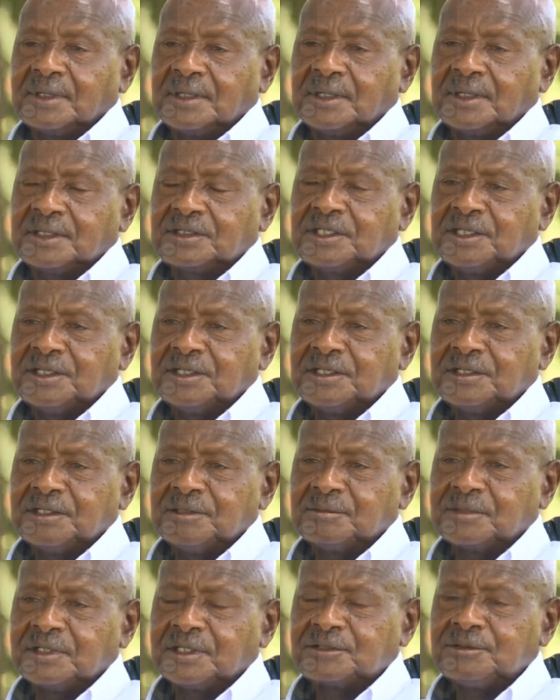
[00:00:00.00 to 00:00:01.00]
are telling
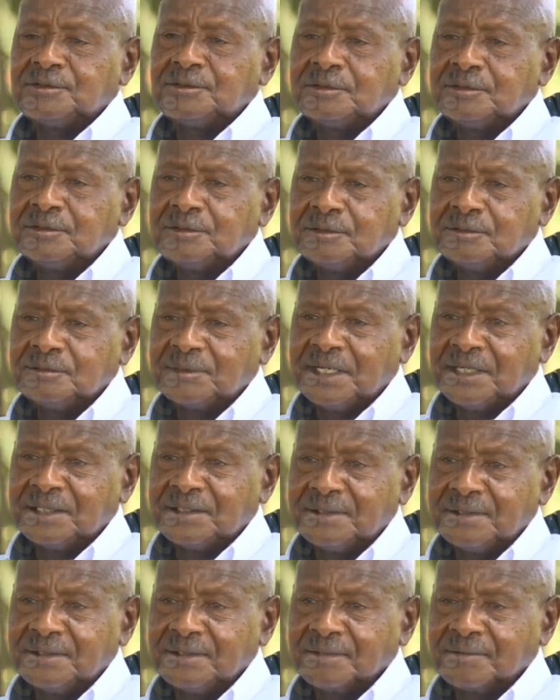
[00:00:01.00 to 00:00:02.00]
him that you
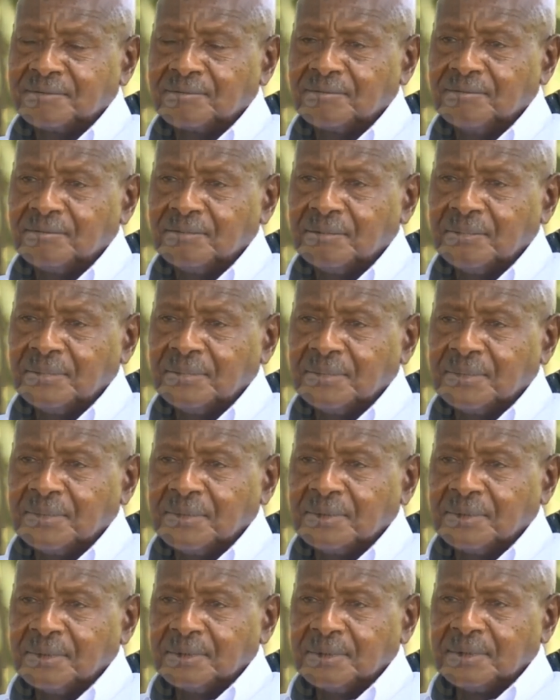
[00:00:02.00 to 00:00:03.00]
man,
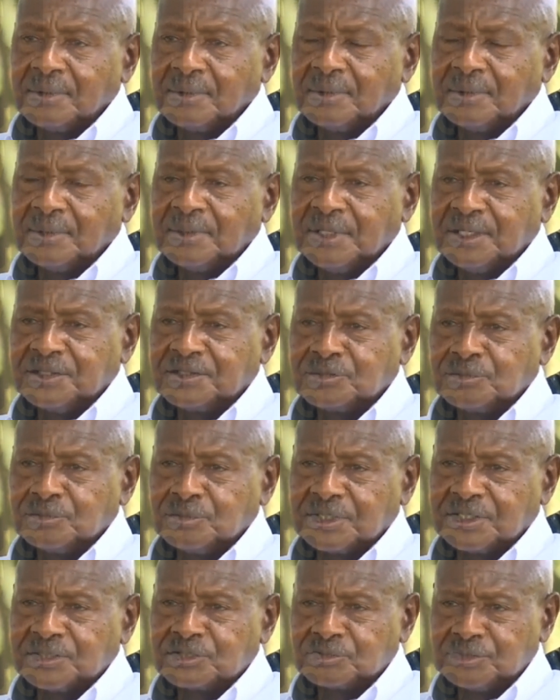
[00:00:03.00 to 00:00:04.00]
yes, we
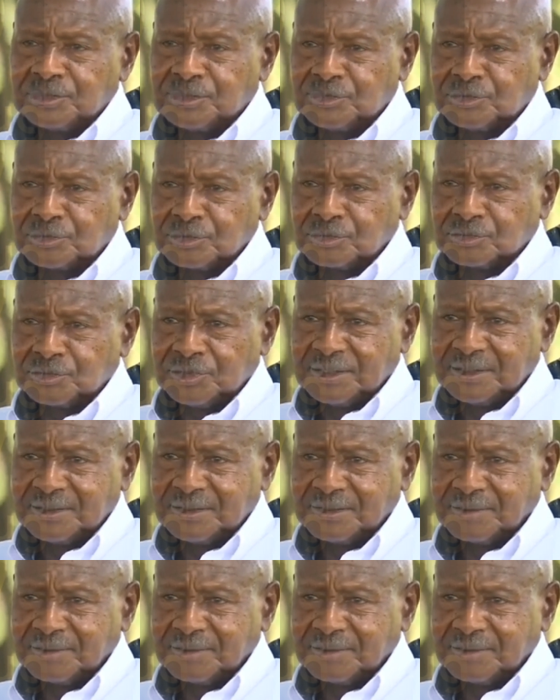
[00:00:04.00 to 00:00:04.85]
were street children,